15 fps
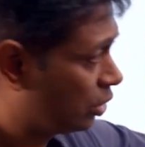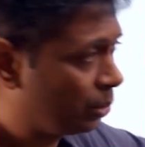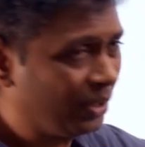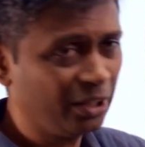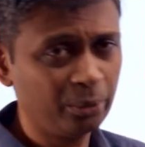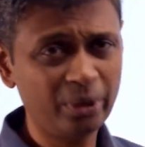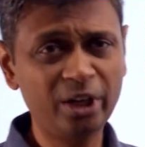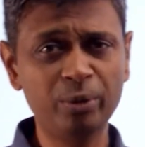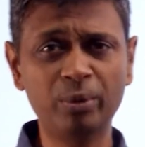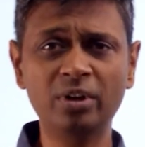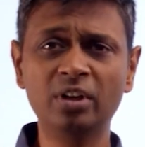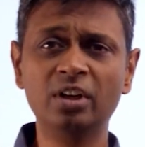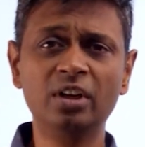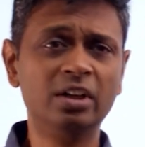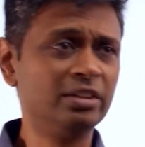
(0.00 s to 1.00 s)
2021,
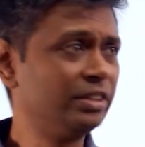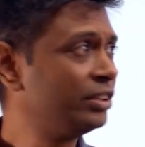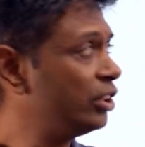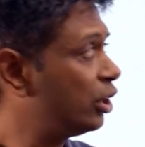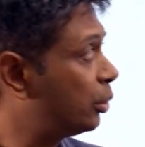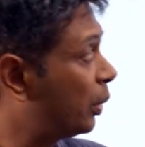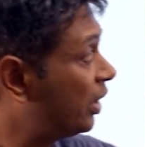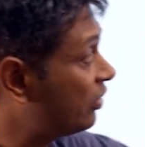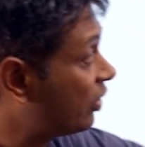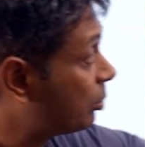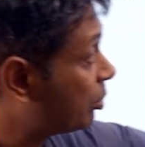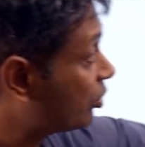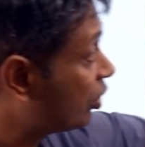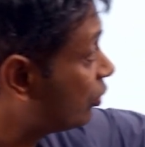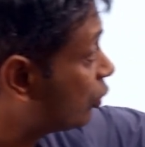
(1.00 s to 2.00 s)
they said
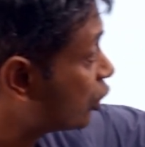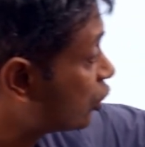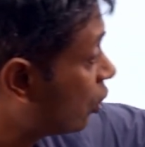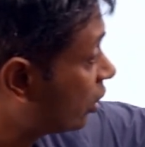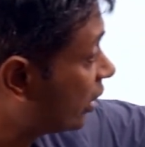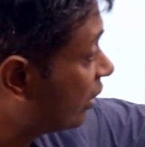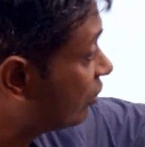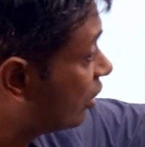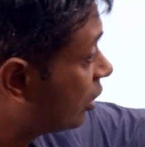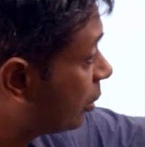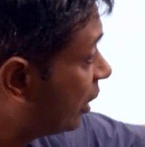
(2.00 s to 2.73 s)
25% for short answer,